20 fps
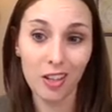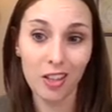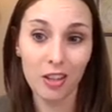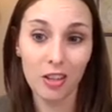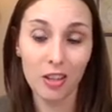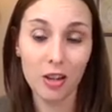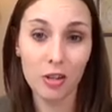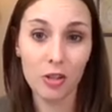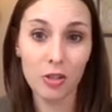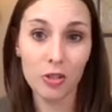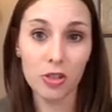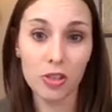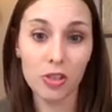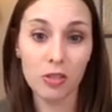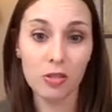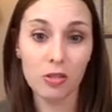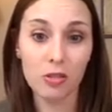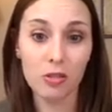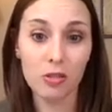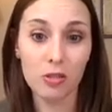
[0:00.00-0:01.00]

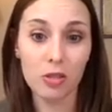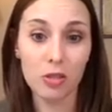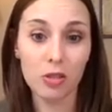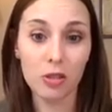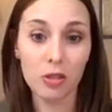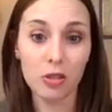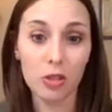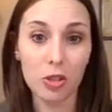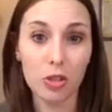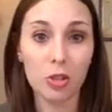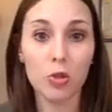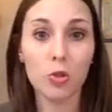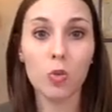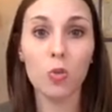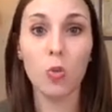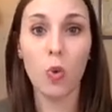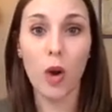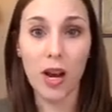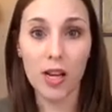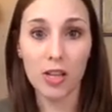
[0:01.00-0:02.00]
There's
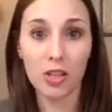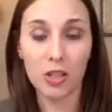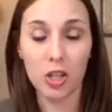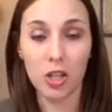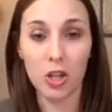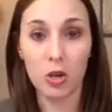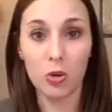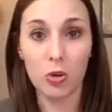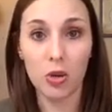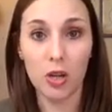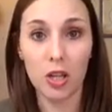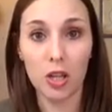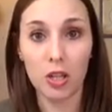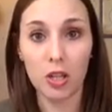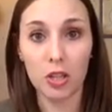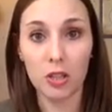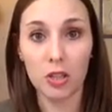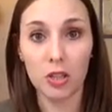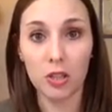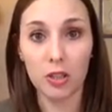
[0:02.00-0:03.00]
certain ways that you
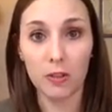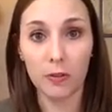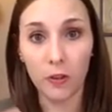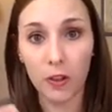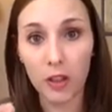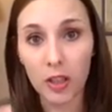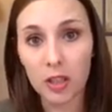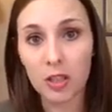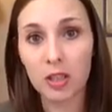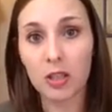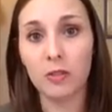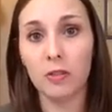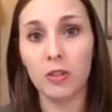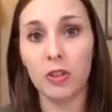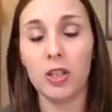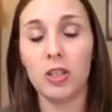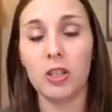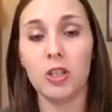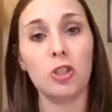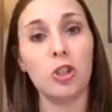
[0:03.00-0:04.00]
can
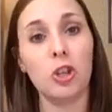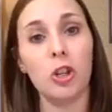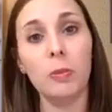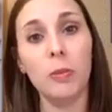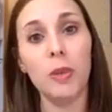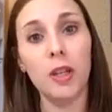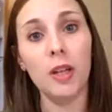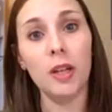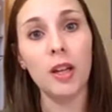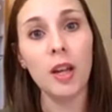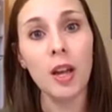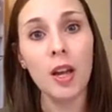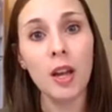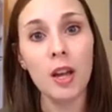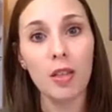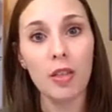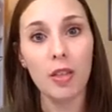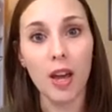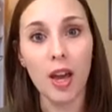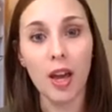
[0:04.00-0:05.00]
definitively determine
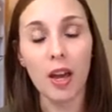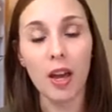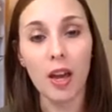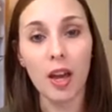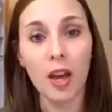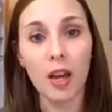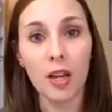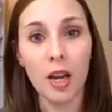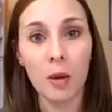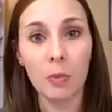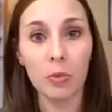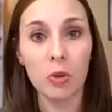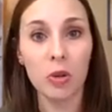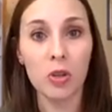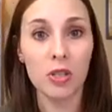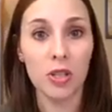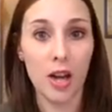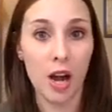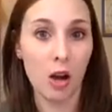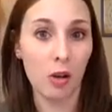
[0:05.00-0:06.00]
that a number
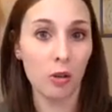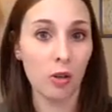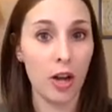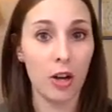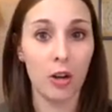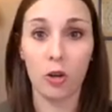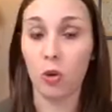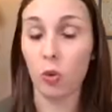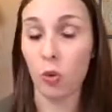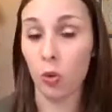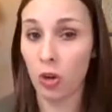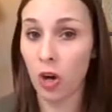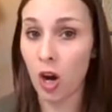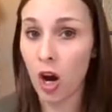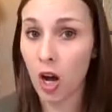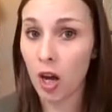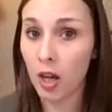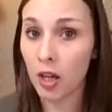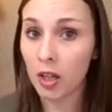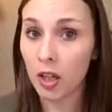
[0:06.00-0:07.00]
is an outlier or
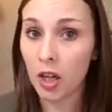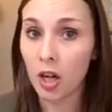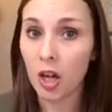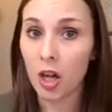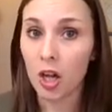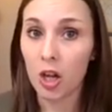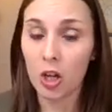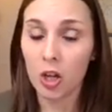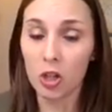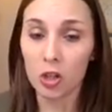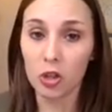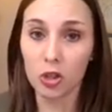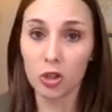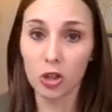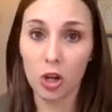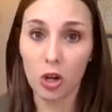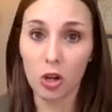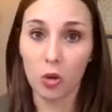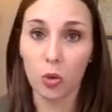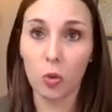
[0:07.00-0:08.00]
not.
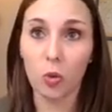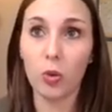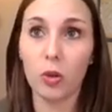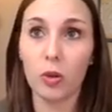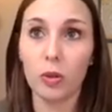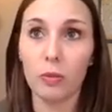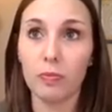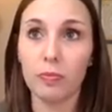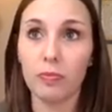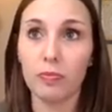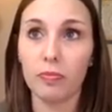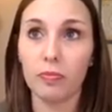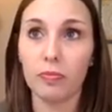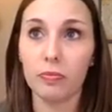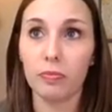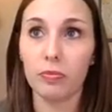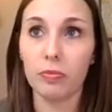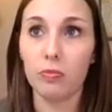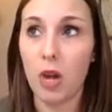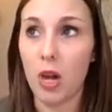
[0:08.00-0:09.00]
So
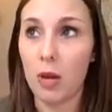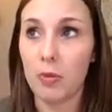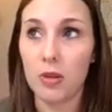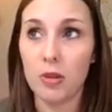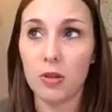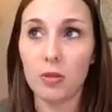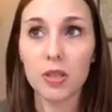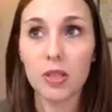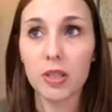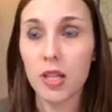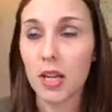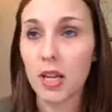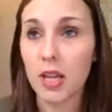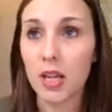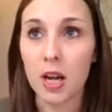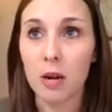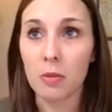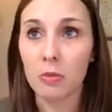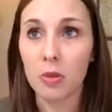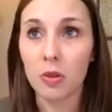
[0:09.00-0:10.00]
Maybe you see a
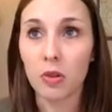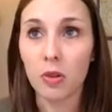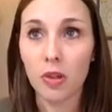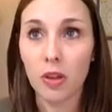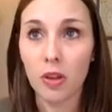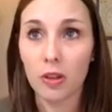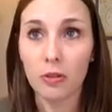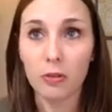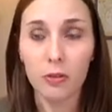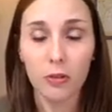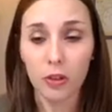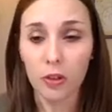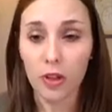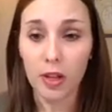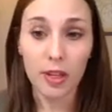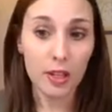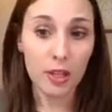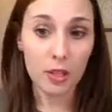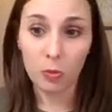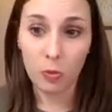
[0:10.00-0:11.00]
number that you feel
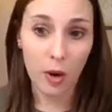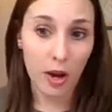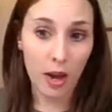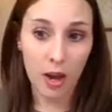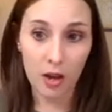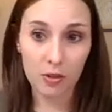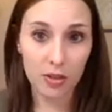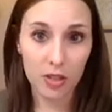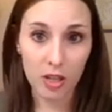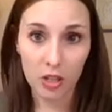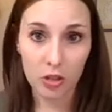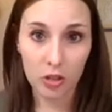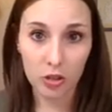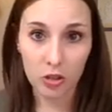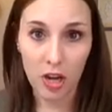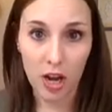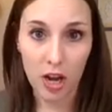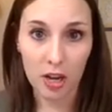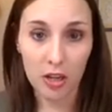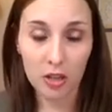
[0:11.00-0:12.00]
like is way outside your
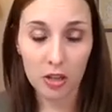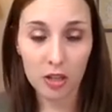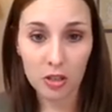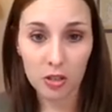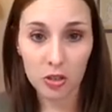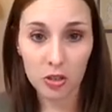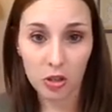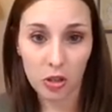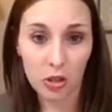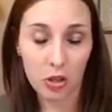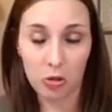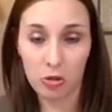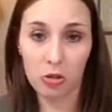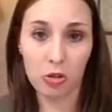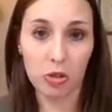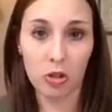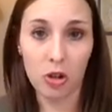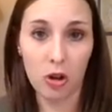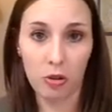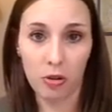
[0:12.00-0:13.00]
data, and so you
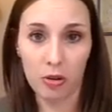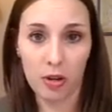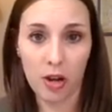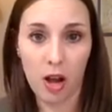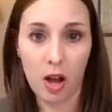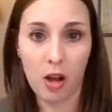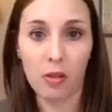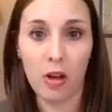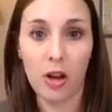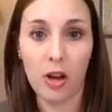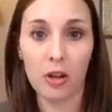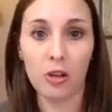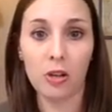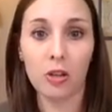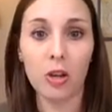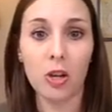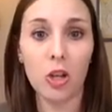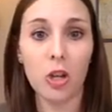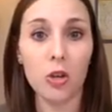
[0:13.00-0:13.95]
just call it an outlier.